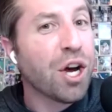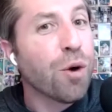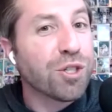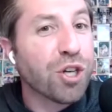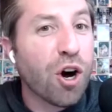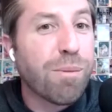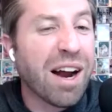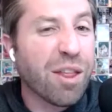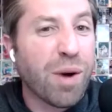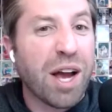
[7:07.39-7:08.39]
which, oh, by
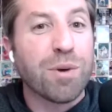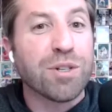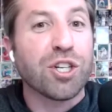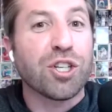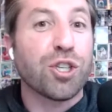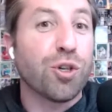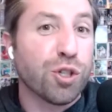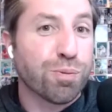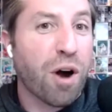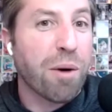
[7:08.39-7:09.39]
the way, was a huge
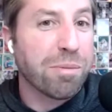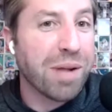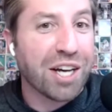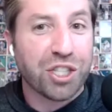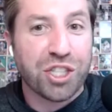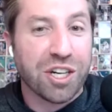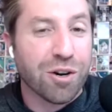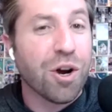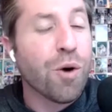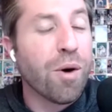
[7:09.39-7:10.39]
problem last year
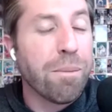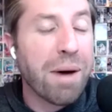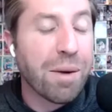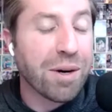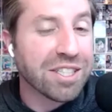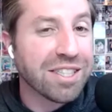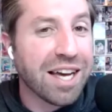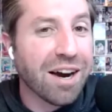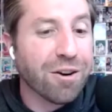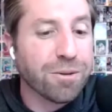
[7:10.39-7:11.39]
when Ben wasn't
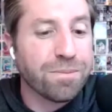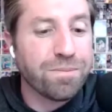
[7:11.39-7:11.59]
there.